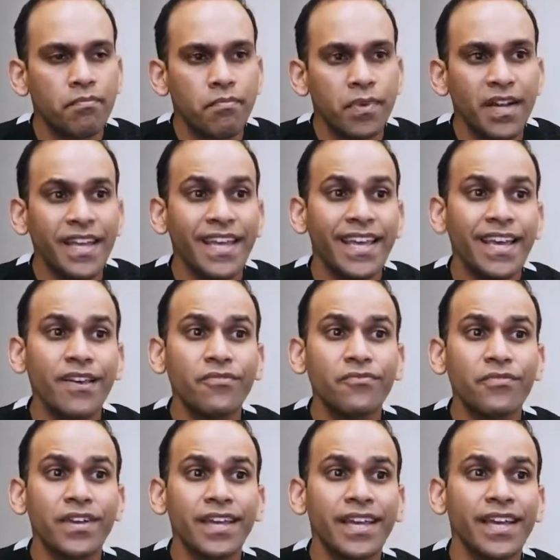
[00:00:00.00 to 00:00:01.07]
But
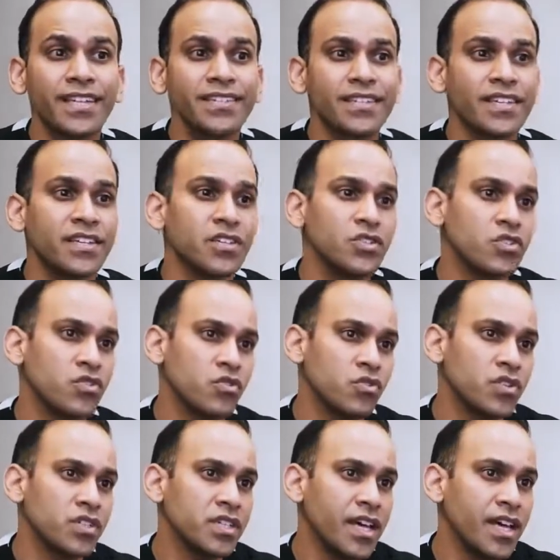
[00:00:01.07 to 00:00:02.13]
if it gets into
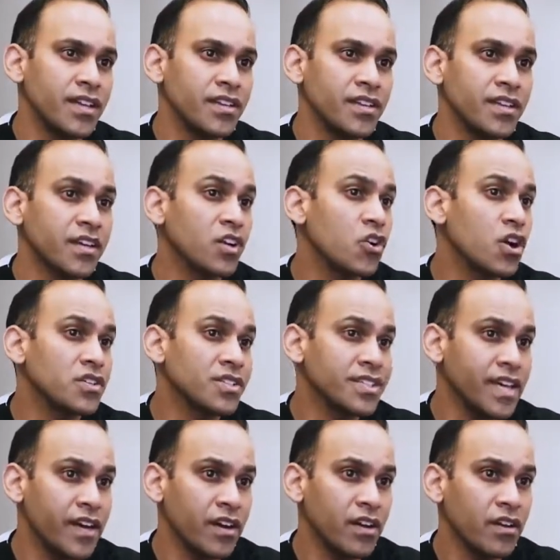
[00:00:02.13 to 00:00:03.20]
the tendon, it can cause a
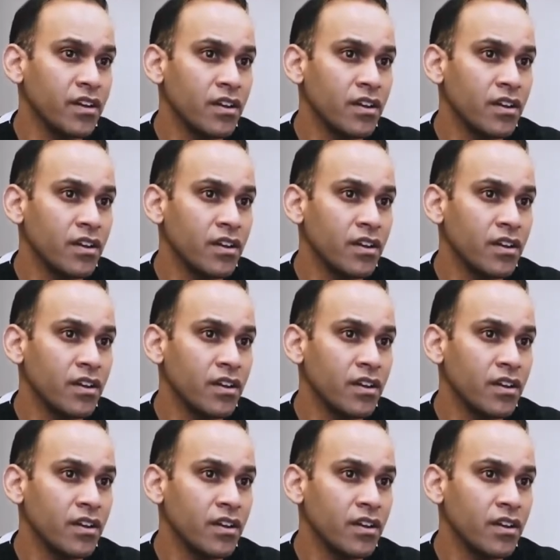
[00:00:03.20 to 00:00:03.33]
tear.